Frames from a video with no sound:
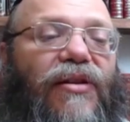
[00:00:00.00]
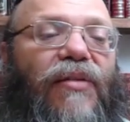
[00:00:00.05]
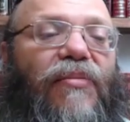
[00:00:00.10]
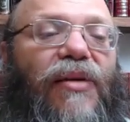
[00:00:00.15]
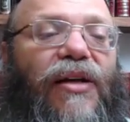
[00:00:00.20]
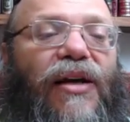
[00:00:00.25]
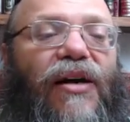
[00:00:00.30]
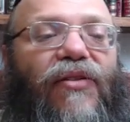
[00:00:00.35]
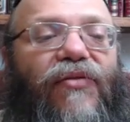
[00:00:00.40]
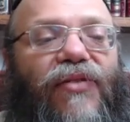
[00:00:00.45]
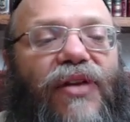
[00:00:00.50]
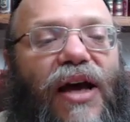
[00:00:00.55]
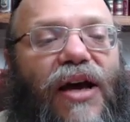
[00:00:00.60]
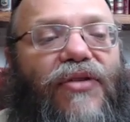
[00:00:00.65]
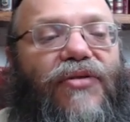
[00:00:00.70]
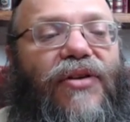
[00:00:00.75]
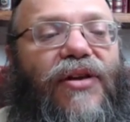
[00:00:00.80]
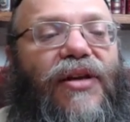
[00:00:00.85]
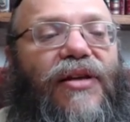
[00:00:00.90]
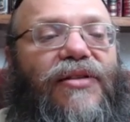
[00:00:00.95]
meaning of the
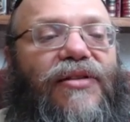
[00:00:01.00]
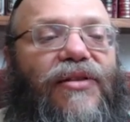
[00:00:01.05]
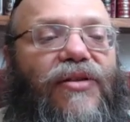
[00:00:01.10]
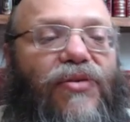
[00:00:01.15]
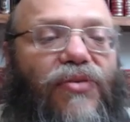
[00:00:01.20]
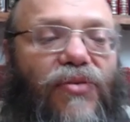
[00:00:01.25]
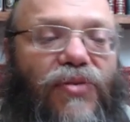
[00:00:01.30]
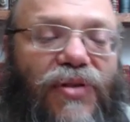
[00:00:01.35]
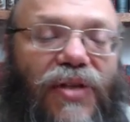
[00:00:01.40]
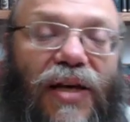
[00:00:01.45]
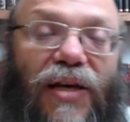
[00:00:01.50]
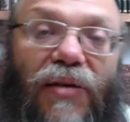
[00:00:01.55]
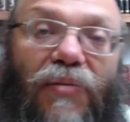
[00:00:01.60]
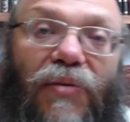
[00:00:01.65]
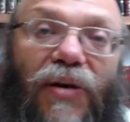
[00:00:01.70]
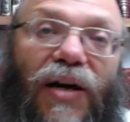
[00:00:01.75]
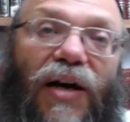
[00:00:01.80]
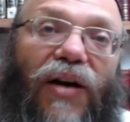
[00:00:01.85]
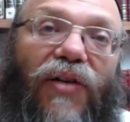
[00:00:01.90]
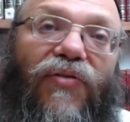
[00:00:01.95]
Ashkenaz is to say the
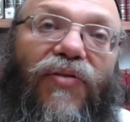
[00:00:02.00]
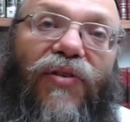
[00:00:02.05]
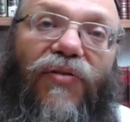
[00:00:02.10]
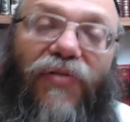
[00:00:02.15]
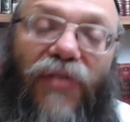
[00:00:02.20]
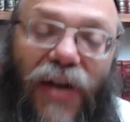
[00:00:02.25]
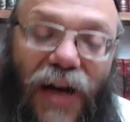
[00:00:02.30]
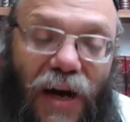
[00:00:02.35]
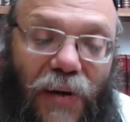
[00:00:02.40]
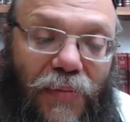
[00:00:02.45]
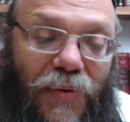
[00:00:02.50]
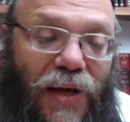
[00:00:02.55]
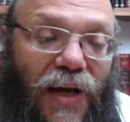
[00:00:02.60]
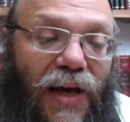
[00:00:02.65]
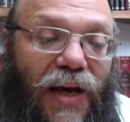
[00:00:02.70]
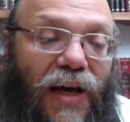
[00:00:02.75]
bracha of every cup.